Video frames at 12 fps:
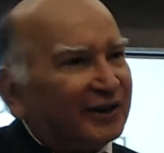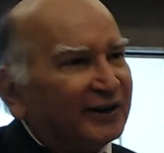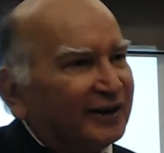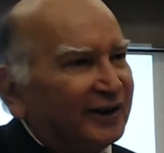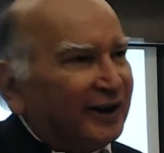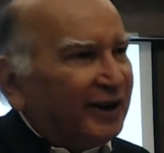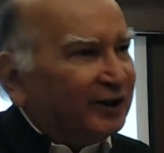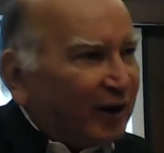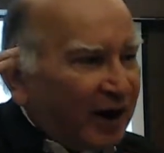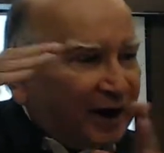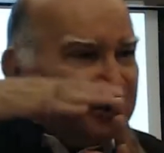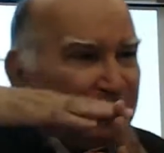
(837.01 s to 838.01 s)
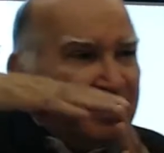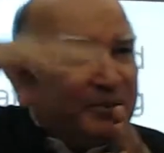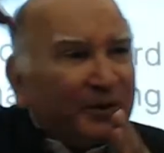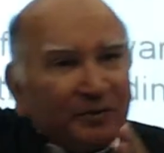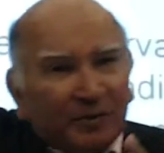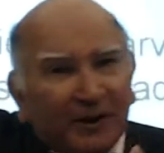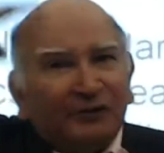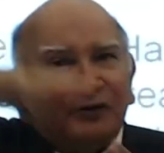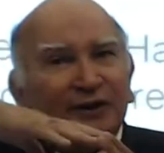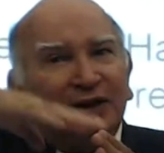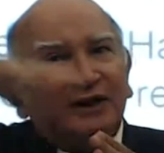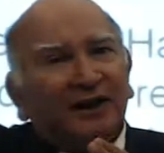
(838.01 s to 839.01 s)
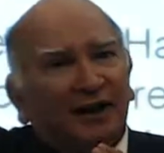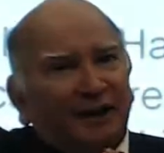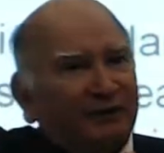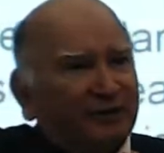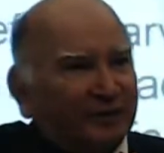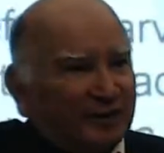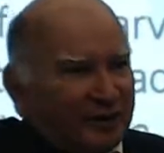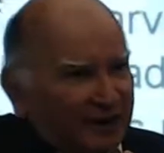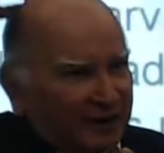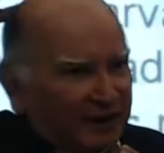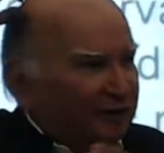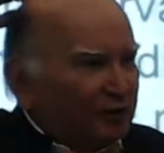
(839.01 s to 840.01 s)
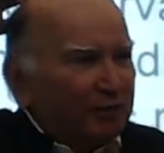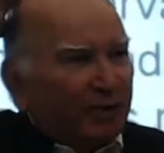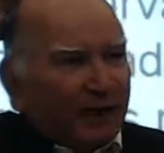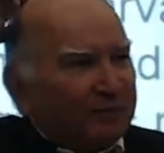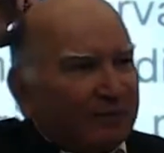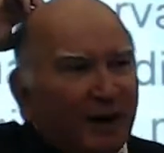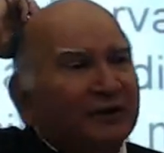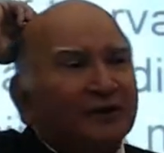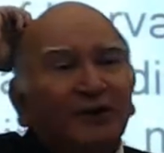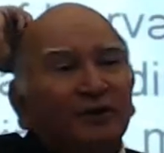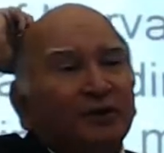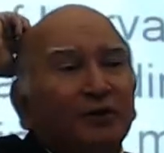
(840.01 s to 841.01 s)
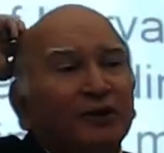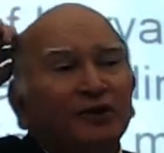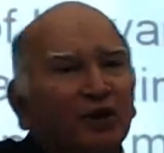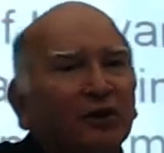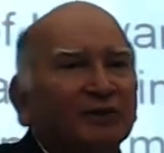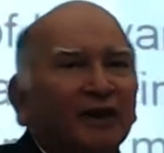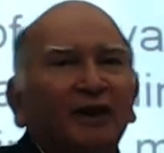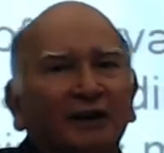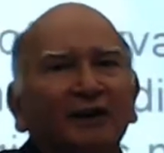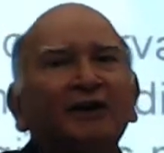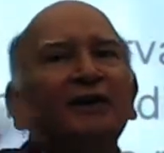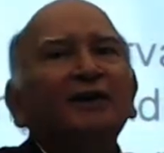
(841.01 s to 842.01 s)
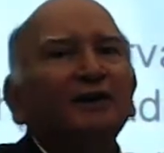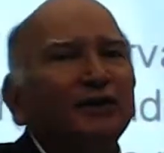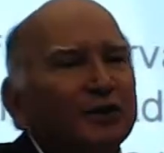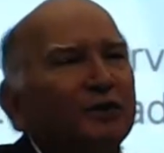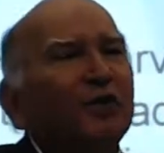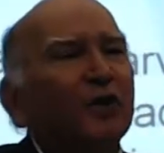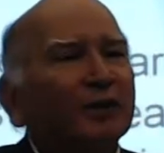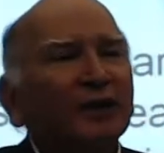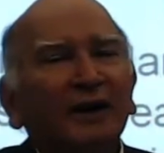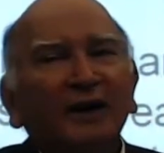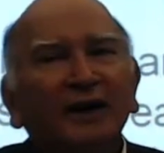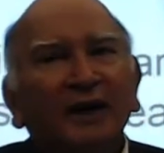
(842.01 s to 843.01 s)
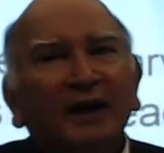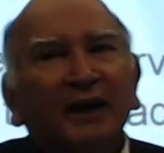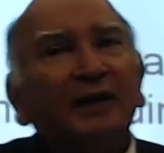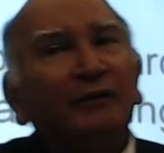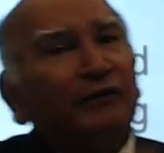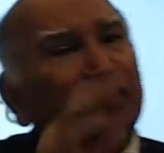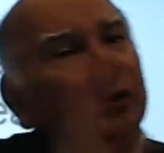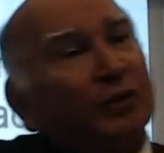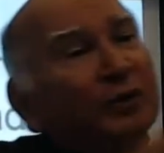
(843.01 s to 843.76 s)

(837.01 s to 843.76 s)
So are you being prepared for that life? If you bypass into the shortcut, you won't. In food, we have